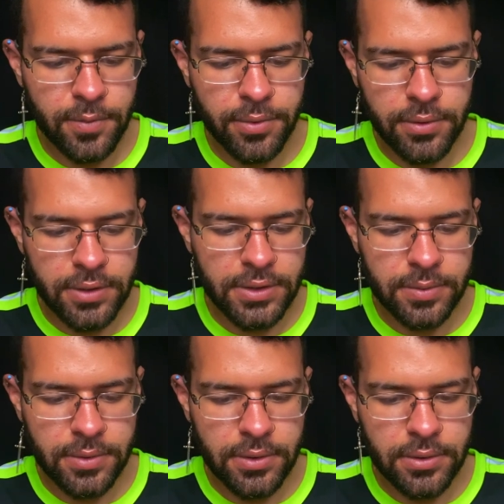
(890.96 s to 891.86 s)
Pull
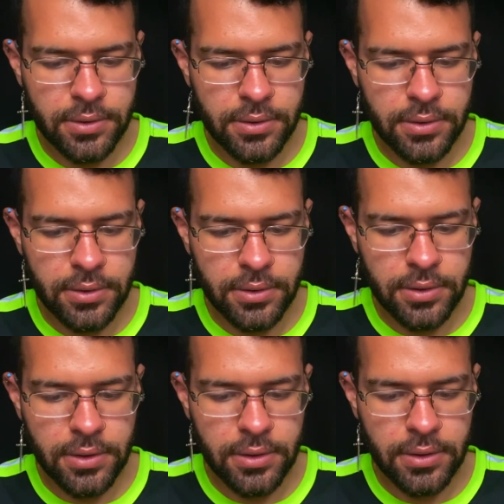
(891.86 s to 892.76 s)
this one
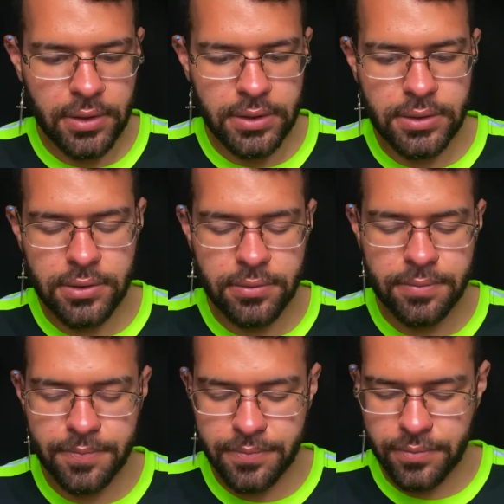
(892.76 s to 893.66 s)
and these two.
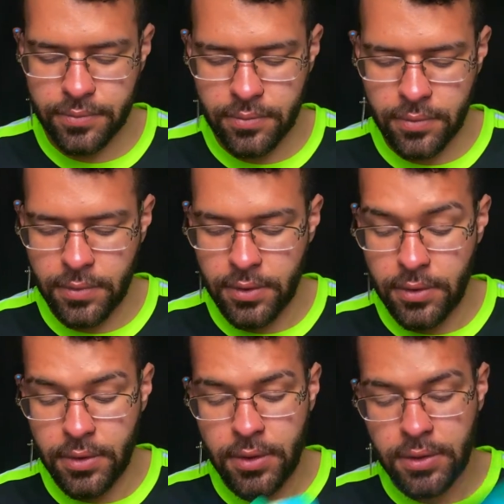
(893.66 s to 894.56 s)

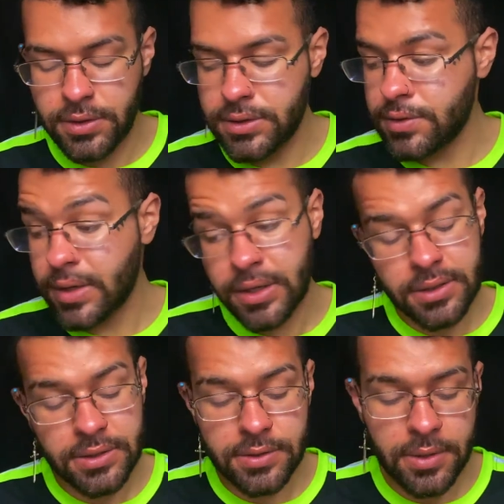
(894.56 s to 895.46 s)
These two, I
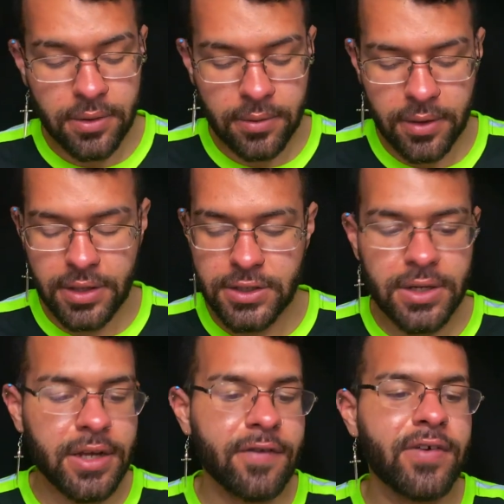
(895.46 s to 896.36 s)
guess, as well. I guess you're
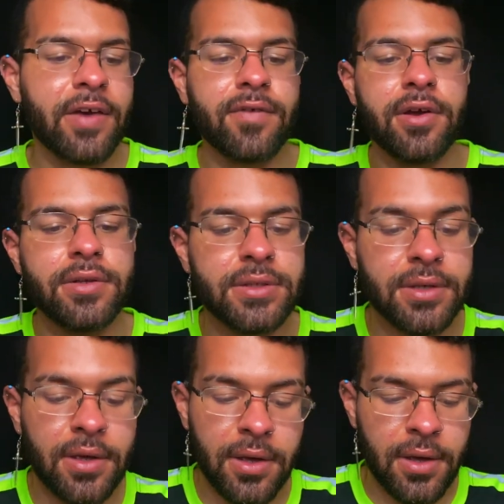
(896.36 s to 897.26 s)
going to get five
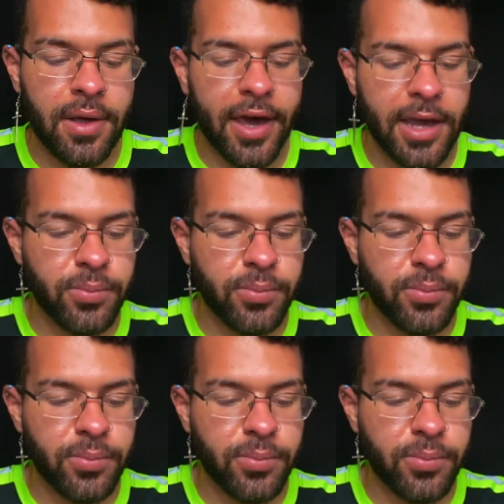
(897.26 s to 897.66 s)
cards. High